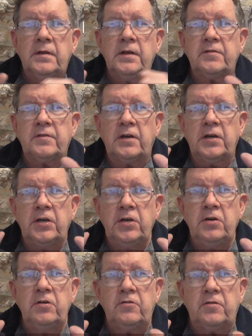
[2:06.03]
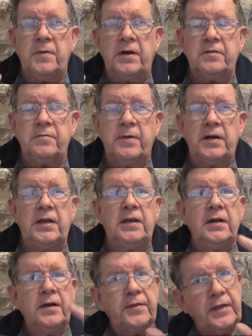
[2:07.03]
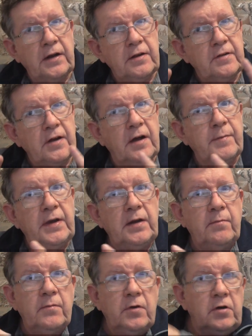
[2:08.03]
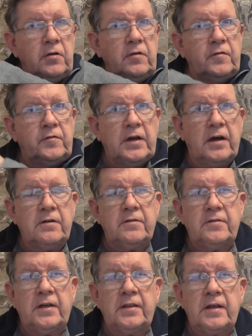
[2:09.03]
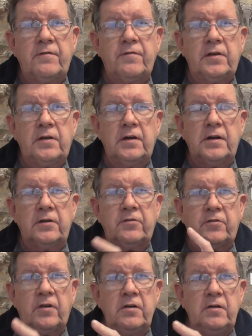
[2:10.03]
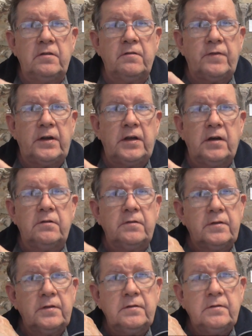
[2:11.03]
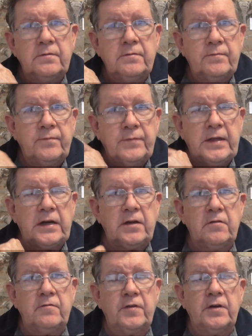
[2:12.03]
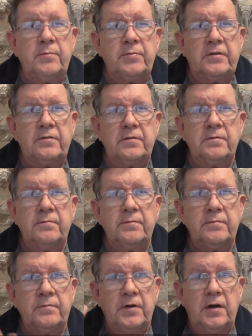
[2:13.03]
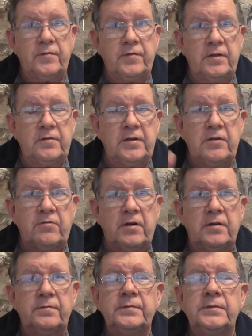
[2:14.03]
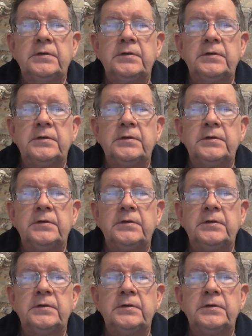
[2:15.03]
There's a huge amount of money that is now being moved out of South Africa, and I'll show you the video that confirms this after this intro.